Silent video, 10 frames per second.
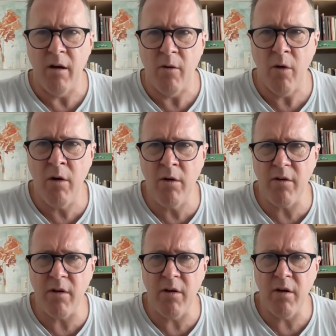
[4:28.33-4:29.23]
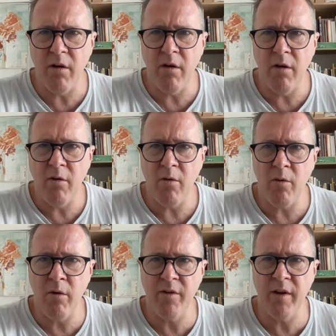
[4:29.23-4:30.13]
what
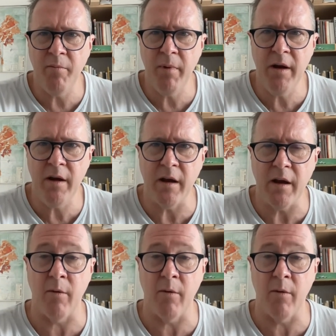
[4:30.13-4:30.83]
does this mean?